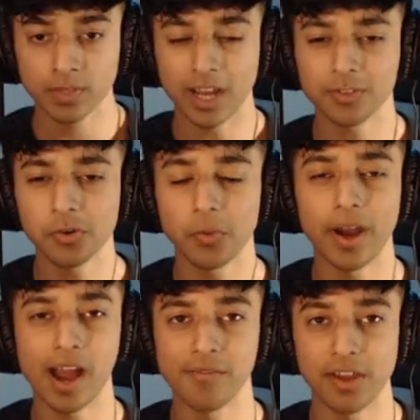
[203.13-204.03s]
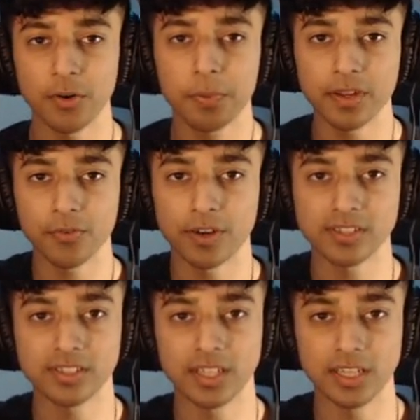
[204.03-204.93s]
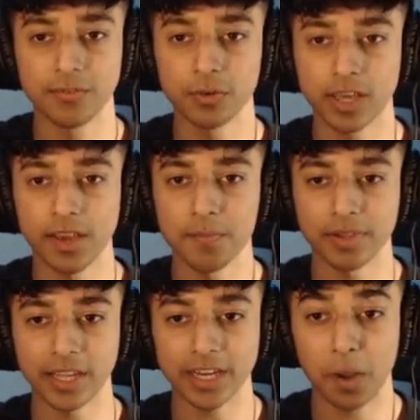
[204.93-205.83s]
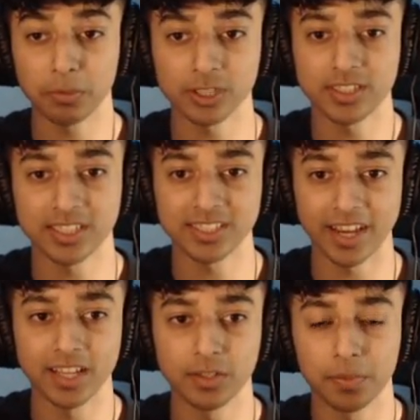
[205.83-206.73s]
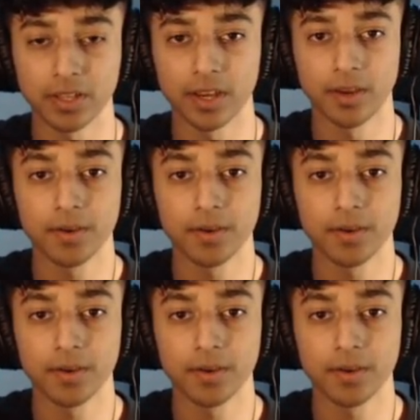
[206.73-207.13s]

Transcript: I don't know why. I've never played a Resident Evil game, but like, I'm just excited to play it.